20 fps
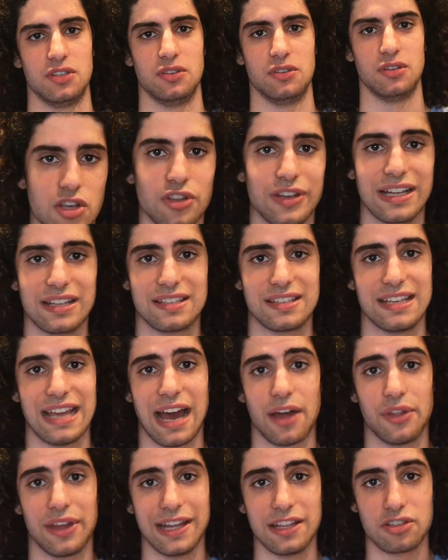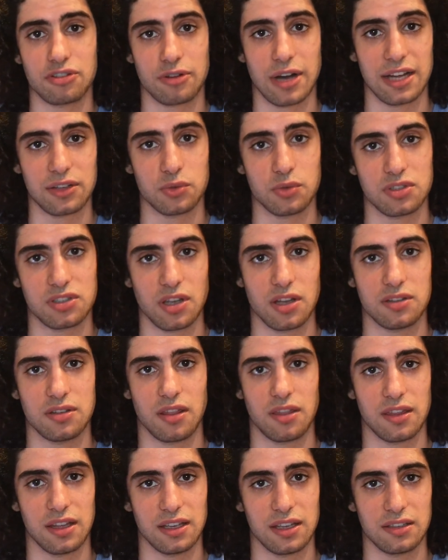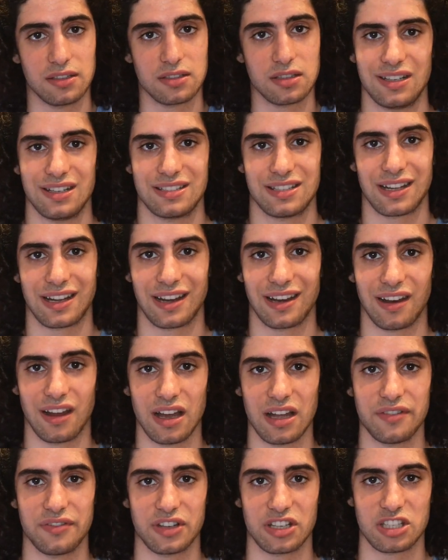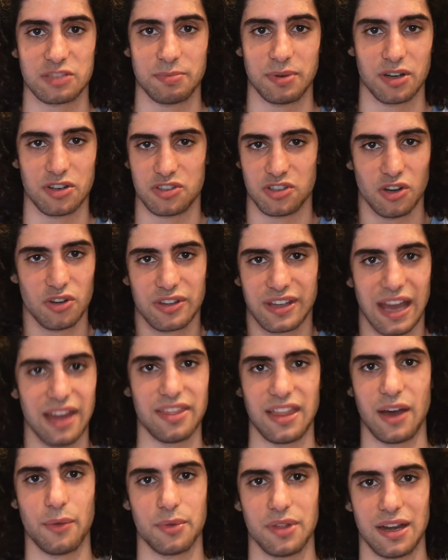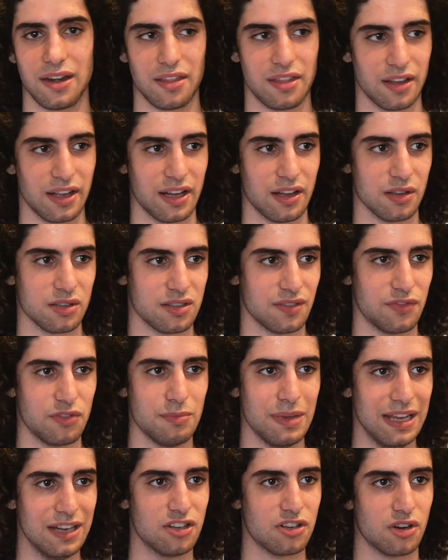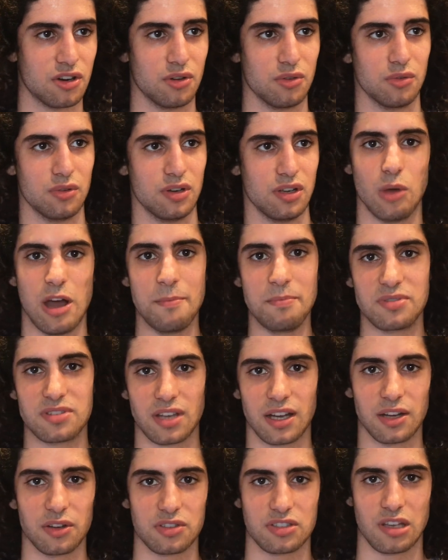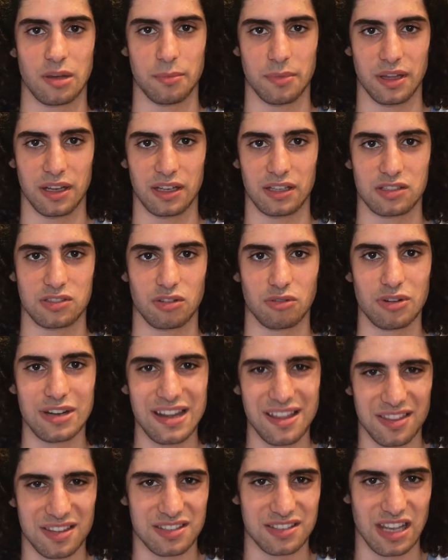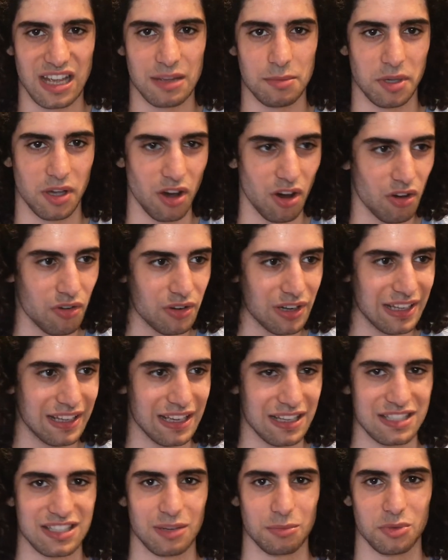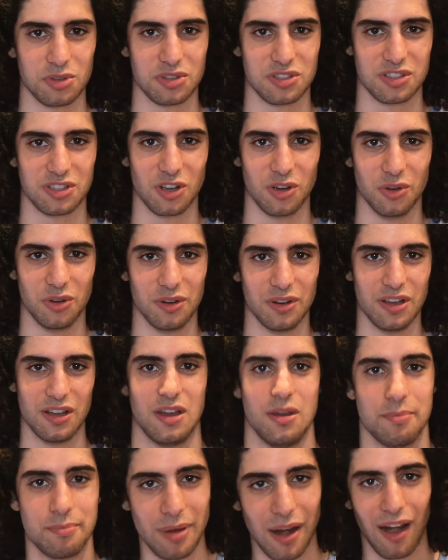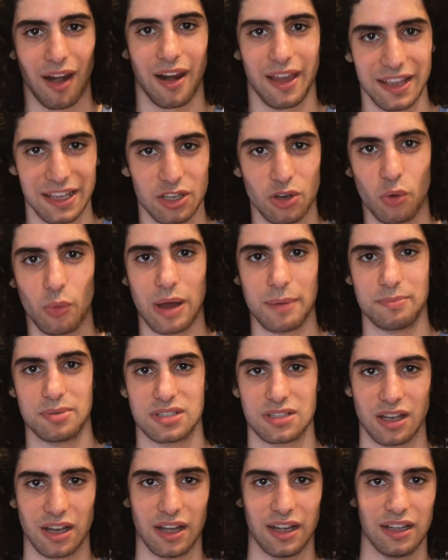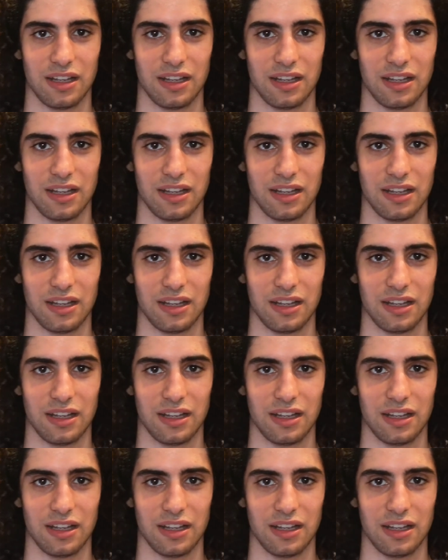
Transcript: You get to see how they interact with certain things. It's like a live experience. You don't get that with anything else. If you made your own website or something, it's not really the same. You can't really get someone to go and play your website.